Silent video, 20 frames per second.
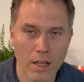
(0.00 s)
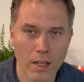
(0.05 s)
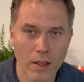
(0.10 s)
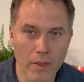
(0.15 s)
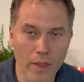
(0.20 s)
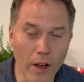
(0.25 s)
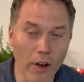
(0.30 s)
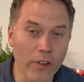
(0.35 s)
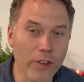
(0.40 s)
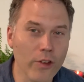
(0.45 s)

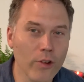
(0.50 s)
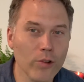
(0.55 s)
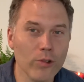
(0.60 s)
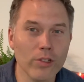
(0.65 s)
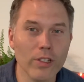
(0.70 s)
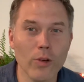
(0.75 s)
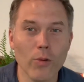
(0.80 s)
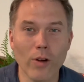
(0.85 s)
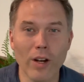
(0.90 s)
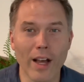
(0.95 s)
Now,
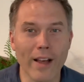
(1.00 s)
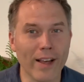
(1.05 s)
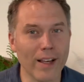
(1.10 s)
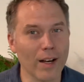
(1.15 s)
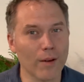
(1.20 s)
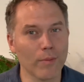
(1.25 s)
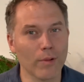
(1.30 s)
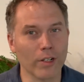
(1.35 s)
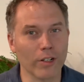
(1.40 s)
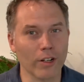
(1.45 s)
usually what I
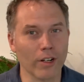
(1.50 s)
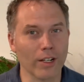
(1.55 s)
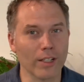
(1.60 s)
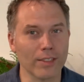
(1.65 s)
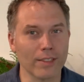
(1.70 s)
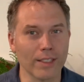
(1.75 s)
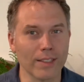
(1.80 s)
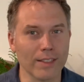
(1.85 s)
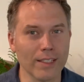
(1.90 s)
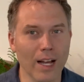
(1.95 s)
come across
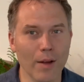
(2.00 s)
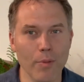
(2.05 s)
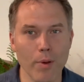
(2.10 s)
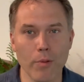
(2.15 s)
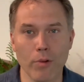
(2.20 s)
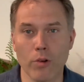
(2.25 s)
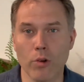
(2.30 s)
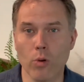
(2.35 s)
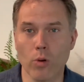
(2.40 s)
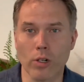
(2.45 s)
is not
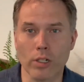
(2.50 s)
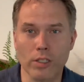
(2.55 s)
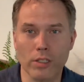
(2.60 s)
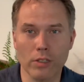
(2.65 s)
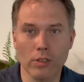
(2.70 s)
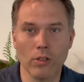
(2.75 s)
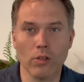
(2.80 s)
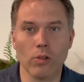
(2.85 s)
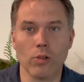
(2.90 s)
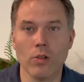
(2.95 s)
people who are
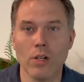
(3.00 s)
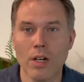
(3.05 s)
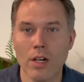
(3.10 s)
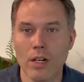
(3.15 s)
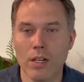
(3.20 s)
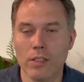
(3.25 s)
so